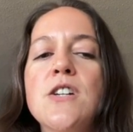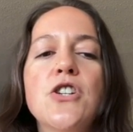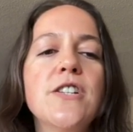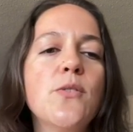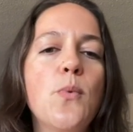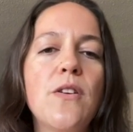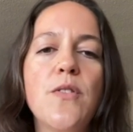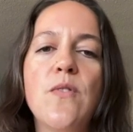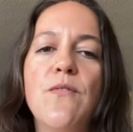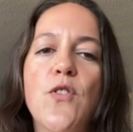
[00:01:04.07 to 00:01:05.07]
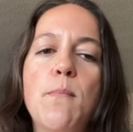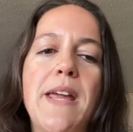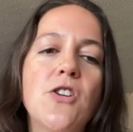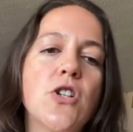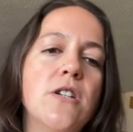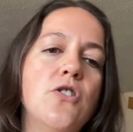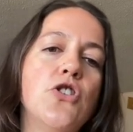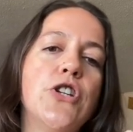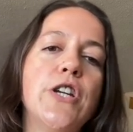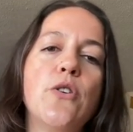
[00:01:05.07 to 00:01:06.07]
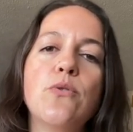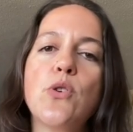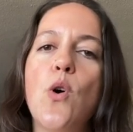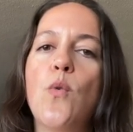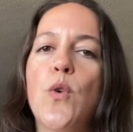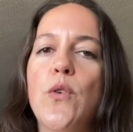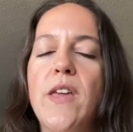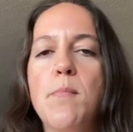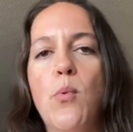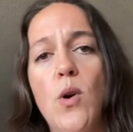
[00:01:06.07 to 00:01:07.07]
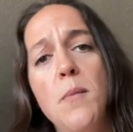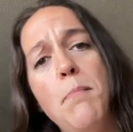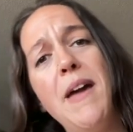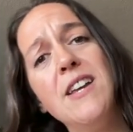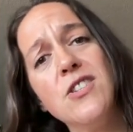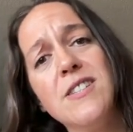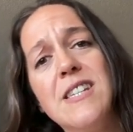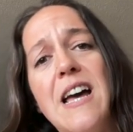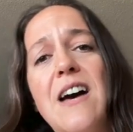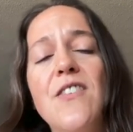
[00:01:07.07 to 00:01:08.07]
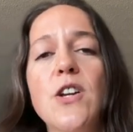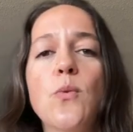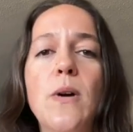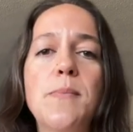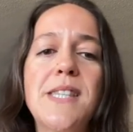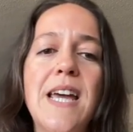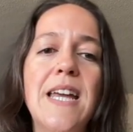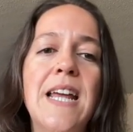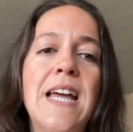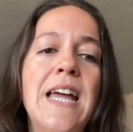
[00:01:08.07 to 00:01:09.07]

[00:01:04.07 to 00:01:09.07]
She's a wealth of information. She goes over the important pages to have on your website,